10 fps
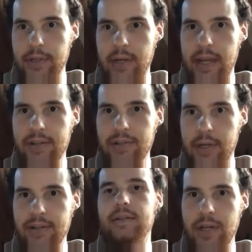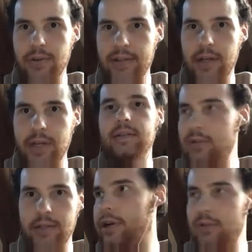age associated, that you
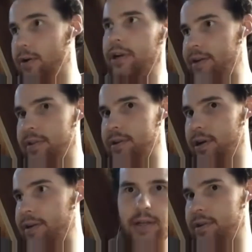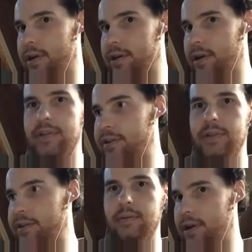couldn't go down to the nurse's office
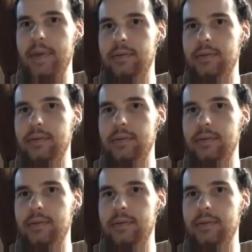and maybe